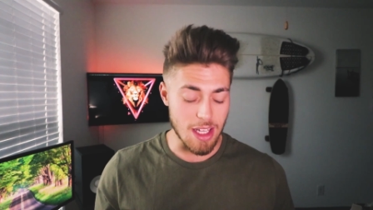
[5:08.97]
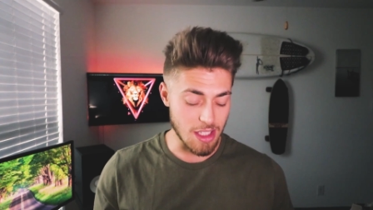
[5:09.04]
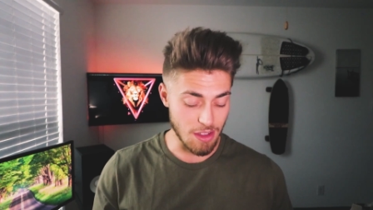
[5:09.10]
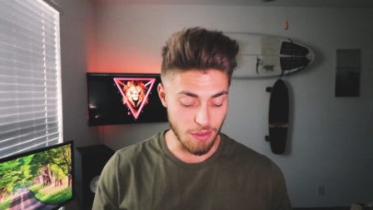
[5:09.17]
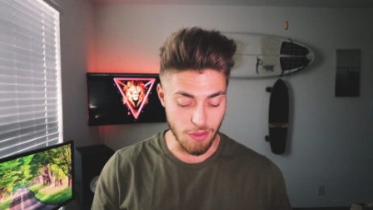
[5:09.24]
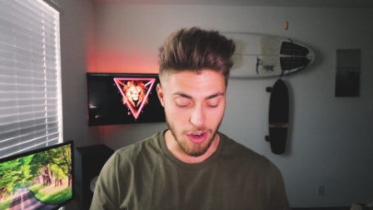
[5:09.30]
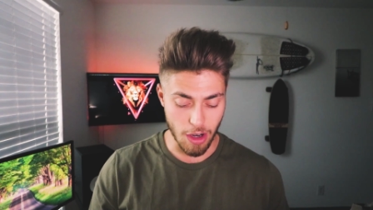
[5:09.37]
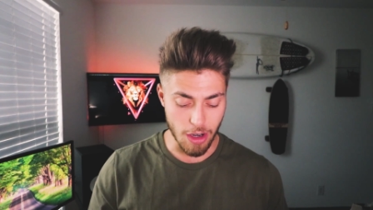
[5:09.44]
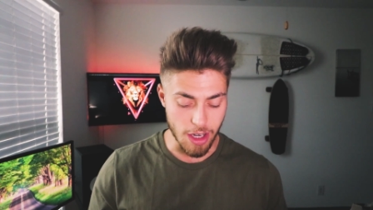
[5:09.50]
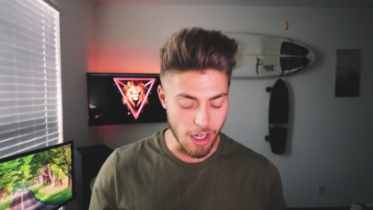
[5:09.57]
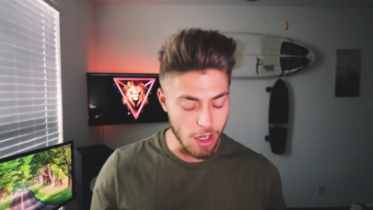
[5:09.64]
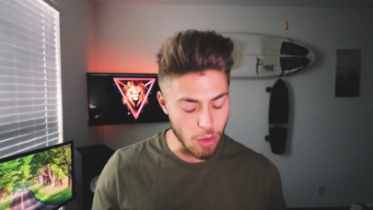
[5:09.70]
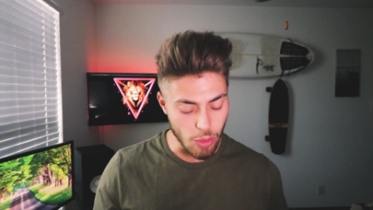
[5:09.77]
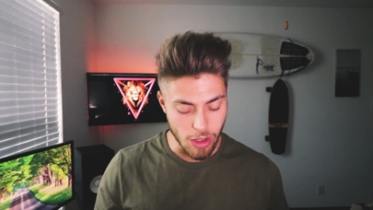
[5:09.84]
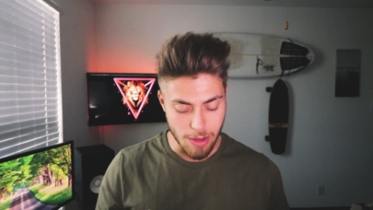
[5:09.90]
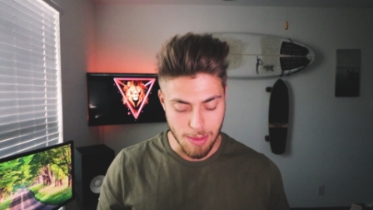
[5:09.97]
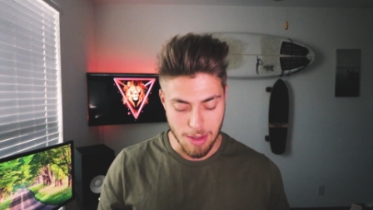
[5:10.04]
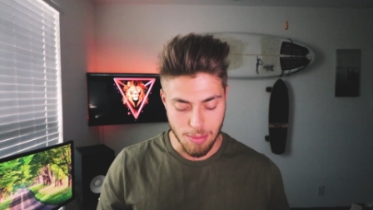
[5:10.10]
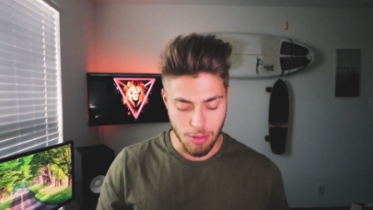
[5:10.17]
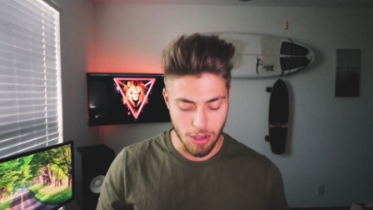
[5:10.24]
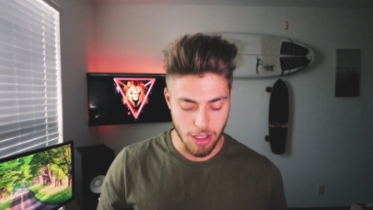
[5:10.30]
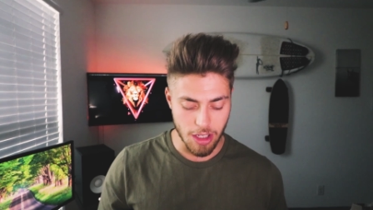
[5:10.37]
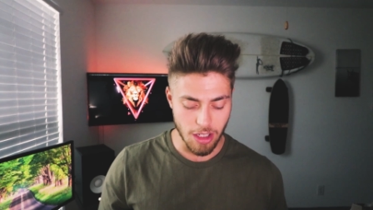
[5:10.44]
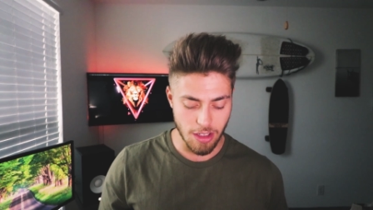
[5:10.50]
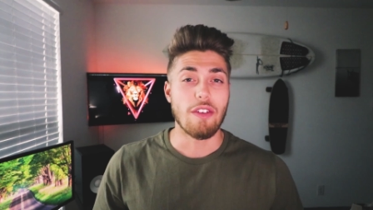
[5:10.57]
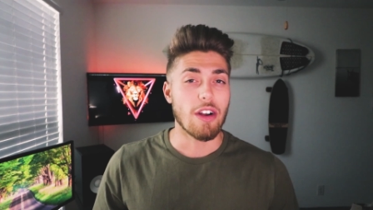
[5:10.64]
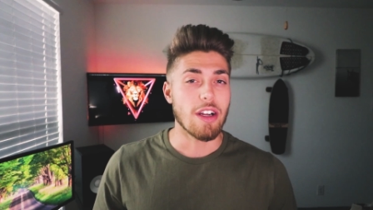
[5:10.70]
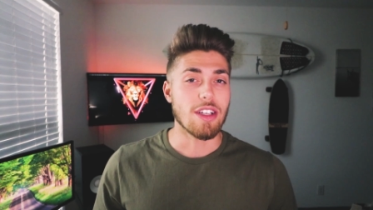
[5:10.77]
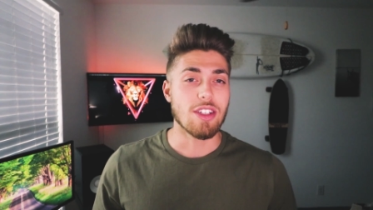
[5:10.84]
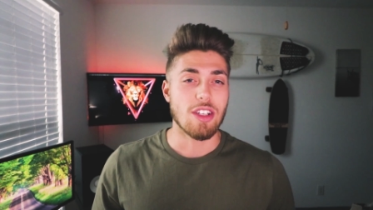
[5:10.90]
it's a very creamy product,
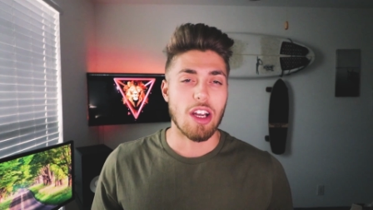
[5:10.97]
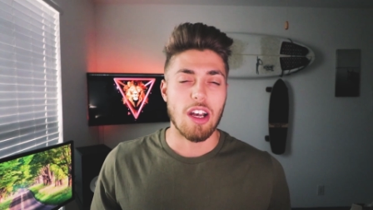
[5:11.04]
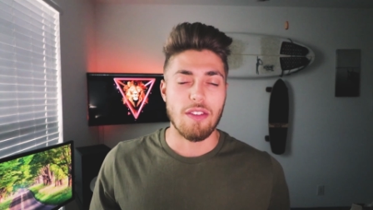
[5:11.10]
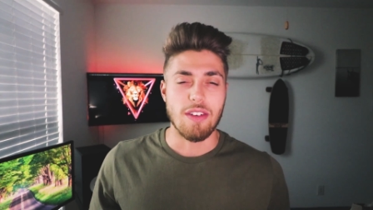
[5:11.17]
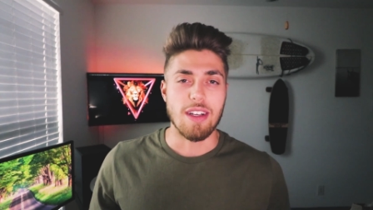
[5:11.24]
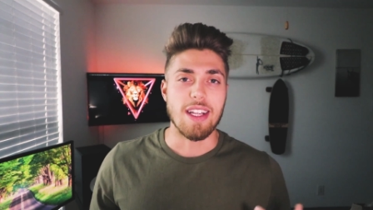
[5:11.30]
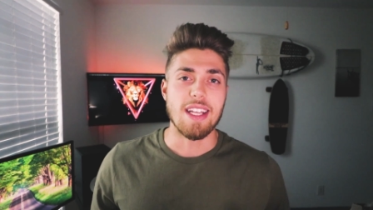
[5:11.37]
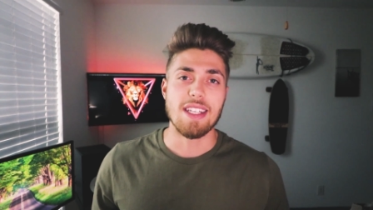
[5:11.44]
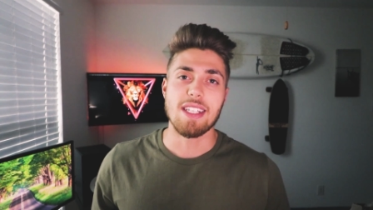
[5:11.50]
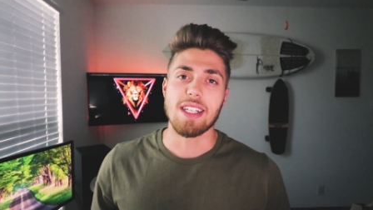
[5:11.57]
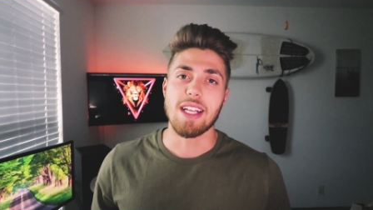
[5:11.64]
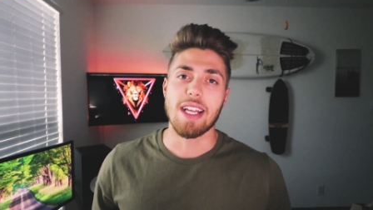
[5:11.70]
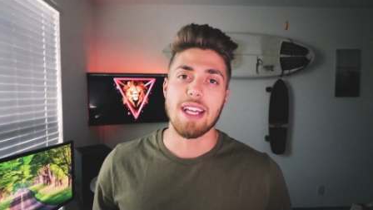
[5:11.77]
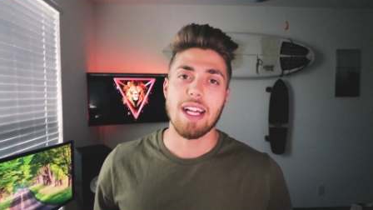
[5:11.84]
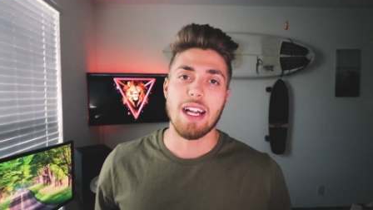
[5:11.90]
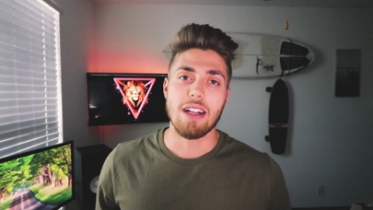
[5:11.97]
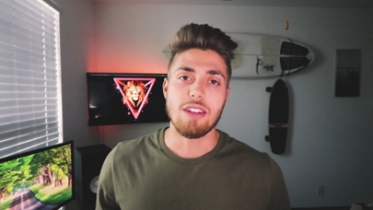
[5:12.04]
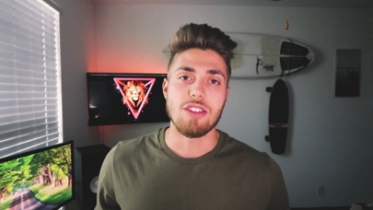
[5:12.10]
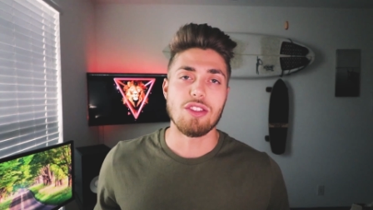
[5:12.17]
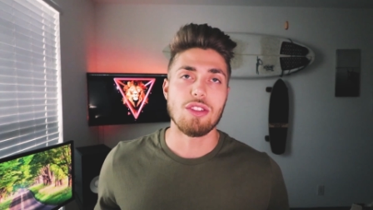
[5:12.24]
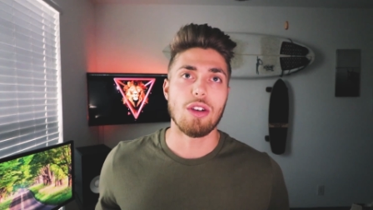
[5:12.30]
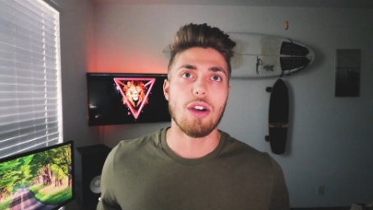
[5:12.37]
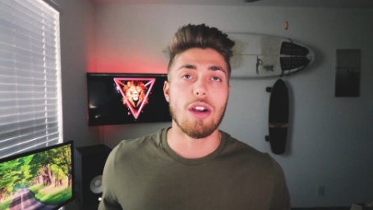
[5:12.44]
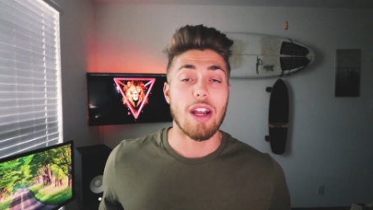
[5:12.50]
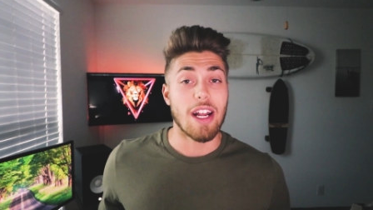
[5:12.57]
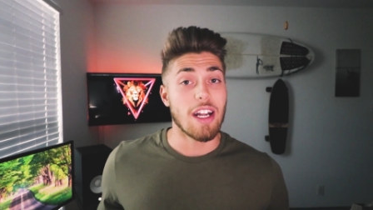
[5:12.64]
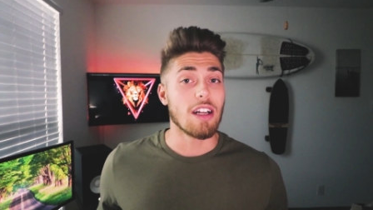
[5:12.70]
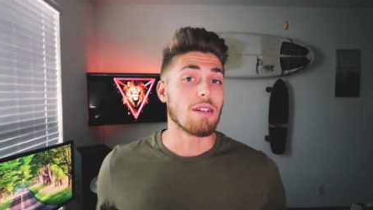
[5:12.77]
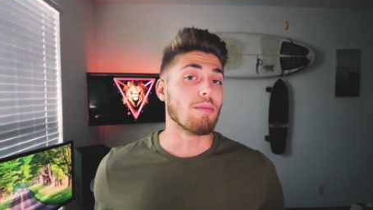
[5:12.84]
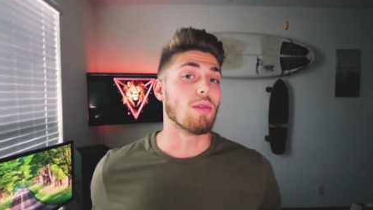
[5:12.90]
very soft and easy to get out of the jar,
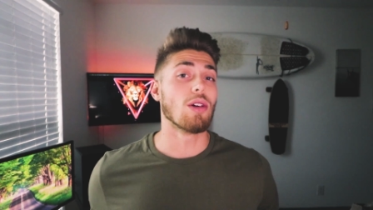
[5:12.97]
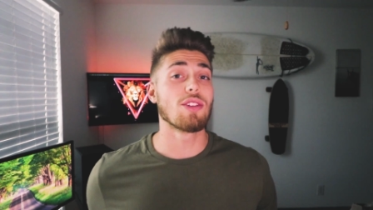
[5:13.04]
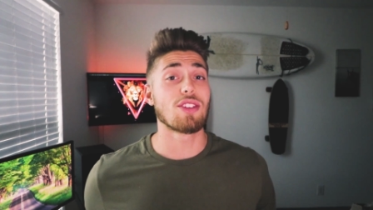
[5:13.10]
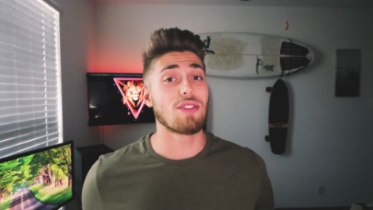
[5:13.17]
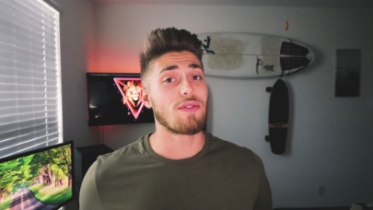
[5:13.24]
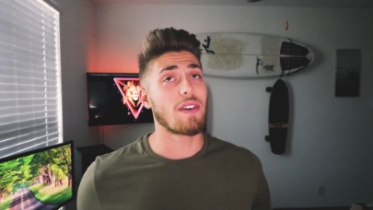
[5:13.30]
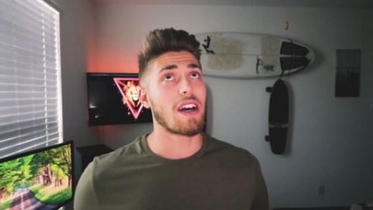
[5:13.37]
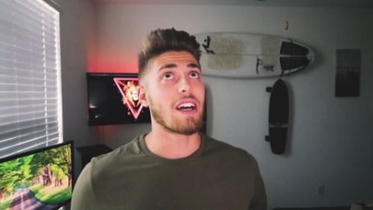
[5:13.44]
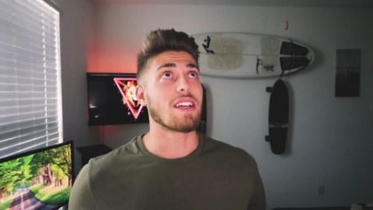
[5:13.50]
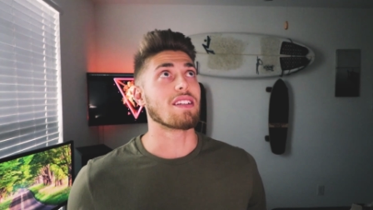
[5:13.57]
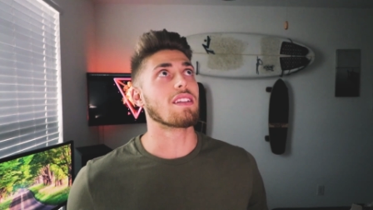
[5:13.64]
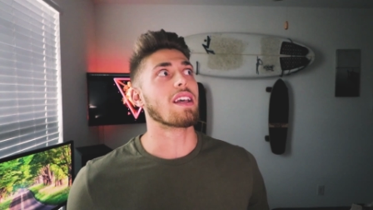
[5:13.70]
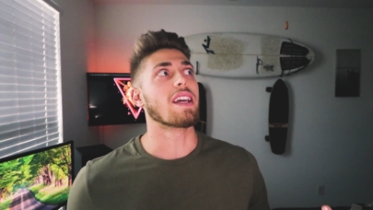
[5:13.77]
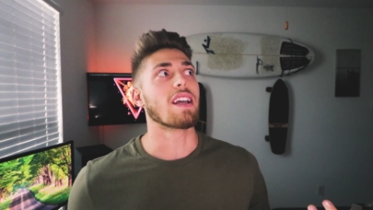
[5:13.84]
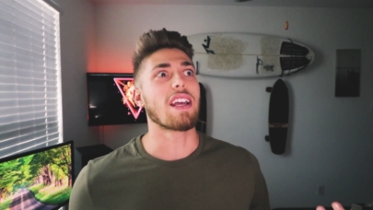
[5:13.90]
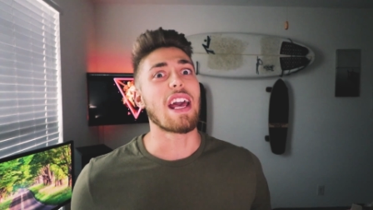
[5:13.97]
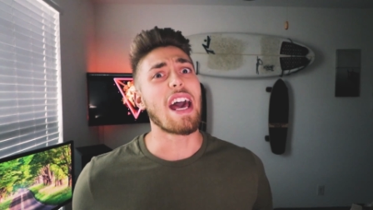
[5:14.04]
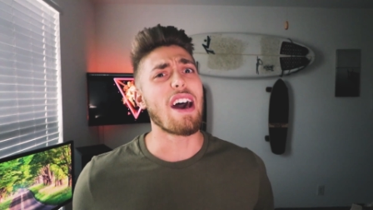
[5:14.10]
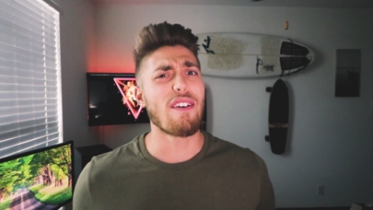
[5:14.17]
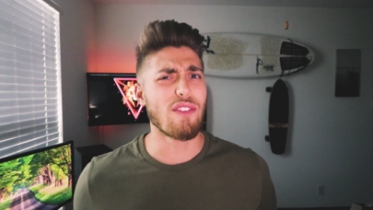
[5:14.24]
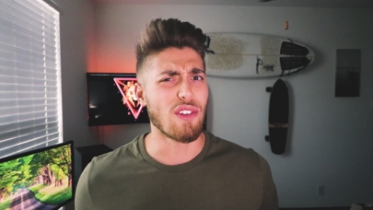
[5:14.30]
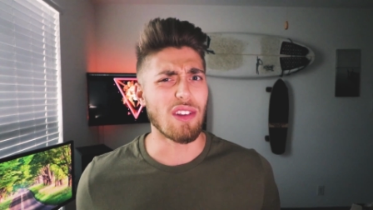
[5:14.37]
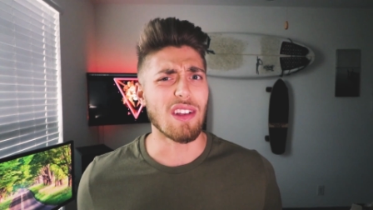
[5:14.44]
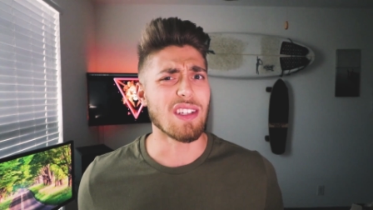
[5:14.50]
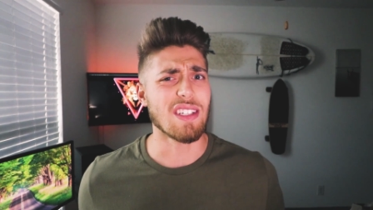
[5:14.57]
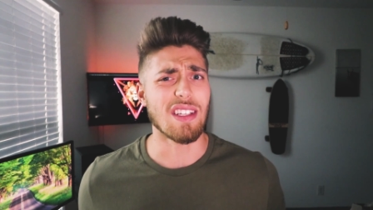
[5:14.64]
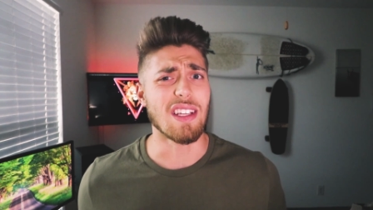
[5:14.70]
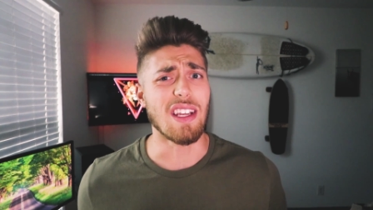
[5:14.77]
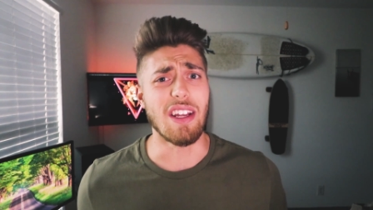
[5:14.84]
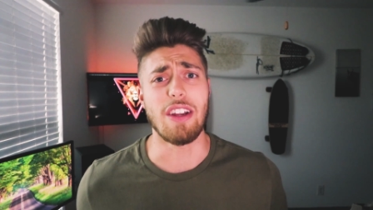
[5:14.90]
and it emulsifies like
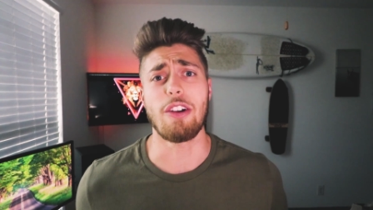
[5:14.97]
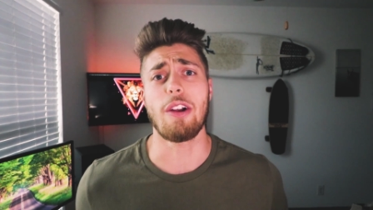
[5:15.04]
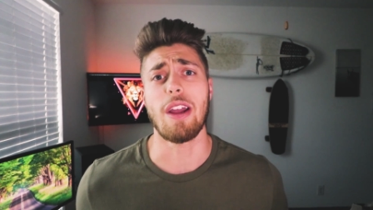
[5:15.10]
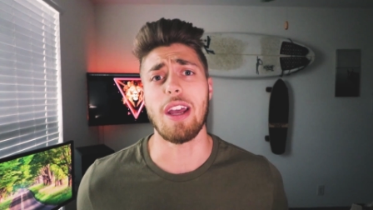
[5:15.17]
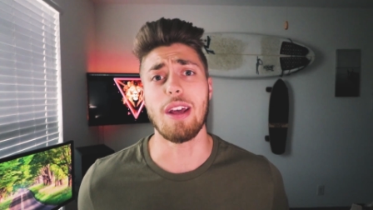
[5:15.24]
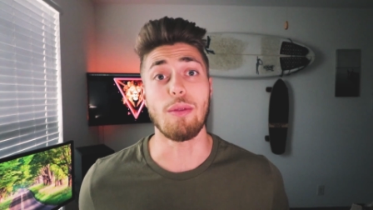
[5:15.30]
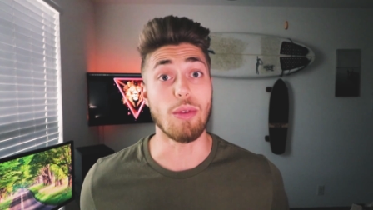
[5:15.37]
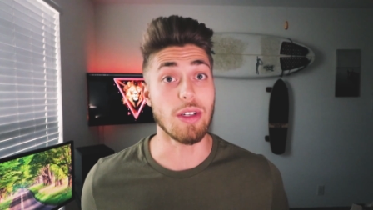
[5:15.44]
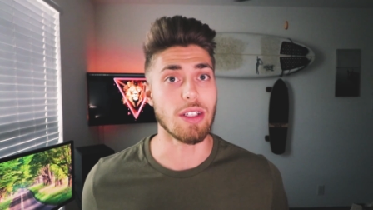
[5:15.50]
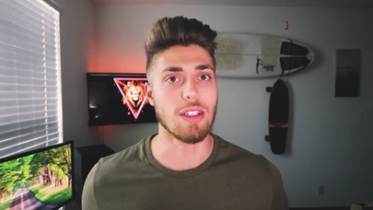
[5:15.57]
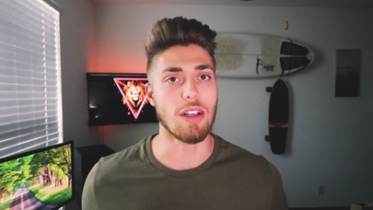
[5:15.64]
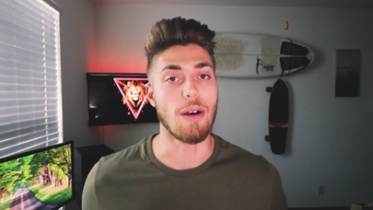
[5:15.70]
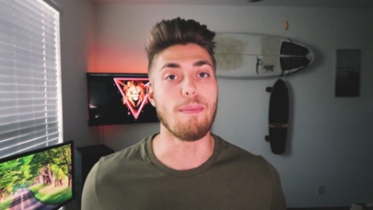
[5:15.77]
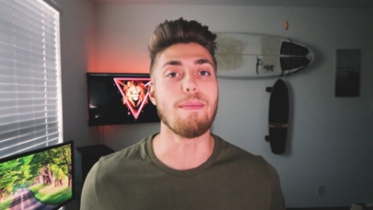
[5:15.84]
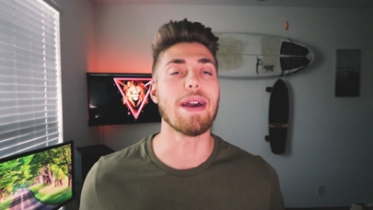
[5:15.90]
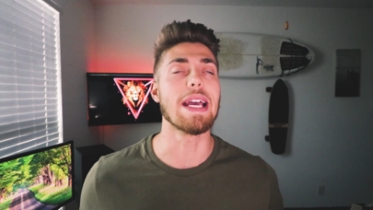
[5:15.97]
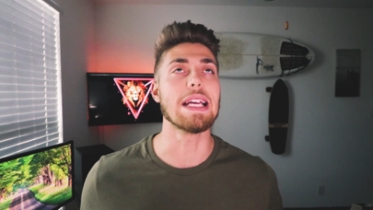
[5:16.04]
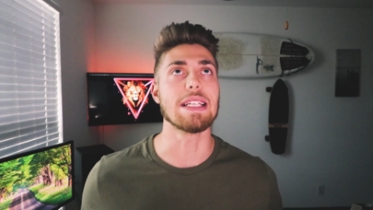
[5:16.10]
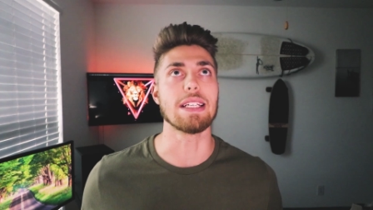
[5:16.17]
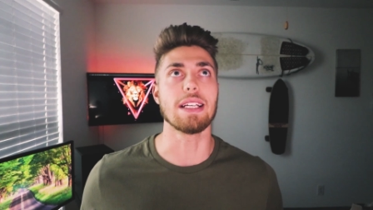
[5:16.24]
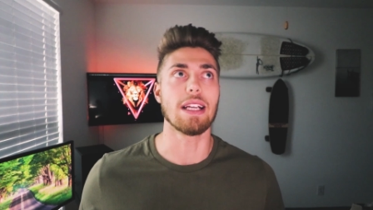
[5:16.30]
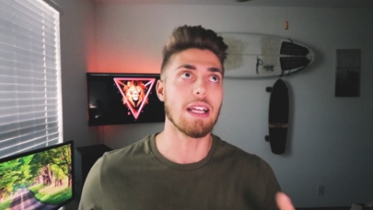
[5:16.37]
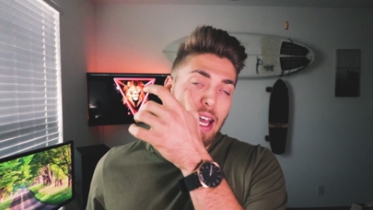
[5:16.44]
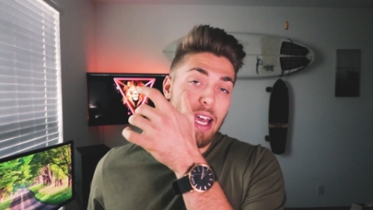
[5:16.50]
effortlessly in your hand, which is amazing.